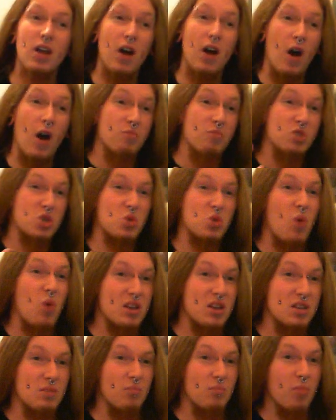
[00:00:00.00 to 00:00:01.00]
I'm
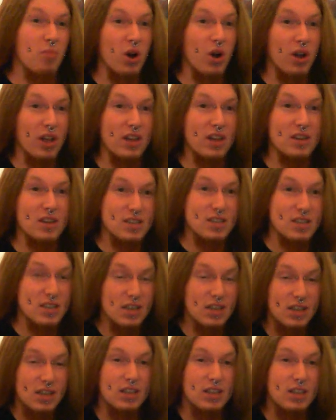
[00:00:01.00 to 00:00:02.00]
sweating buckets.
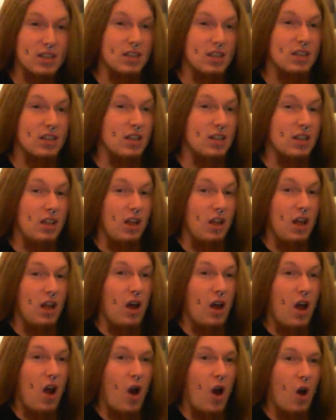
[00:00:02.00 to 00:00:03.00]

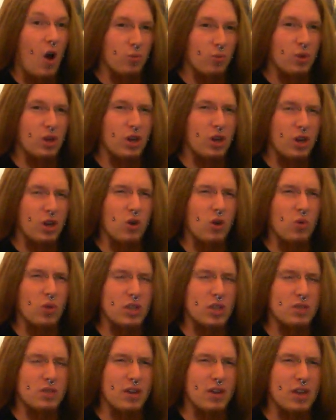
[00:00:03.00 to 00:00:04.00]
I'm going to call
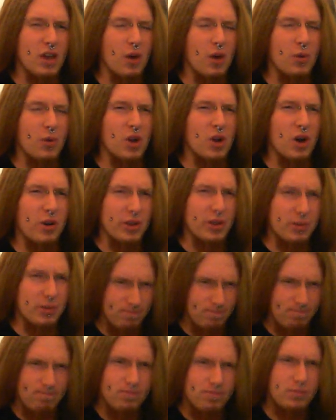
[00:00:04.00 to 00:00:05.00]
this video a night.
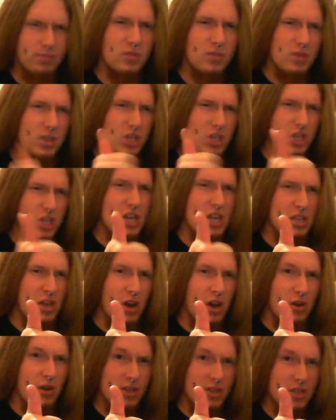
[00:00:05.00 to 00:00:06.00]
Cheers
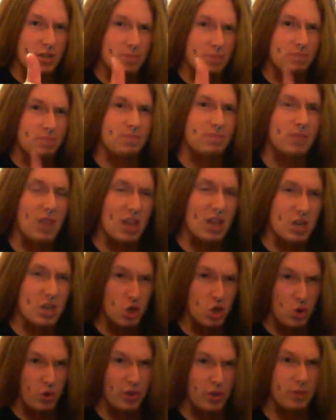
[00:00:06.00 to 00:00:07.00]
guys,
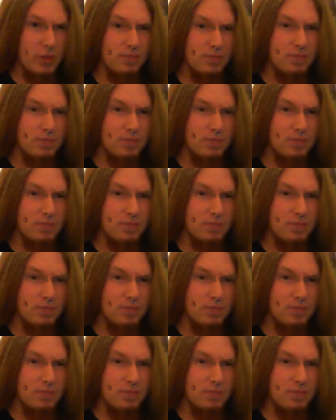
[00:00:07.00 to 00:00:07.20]
enjoy.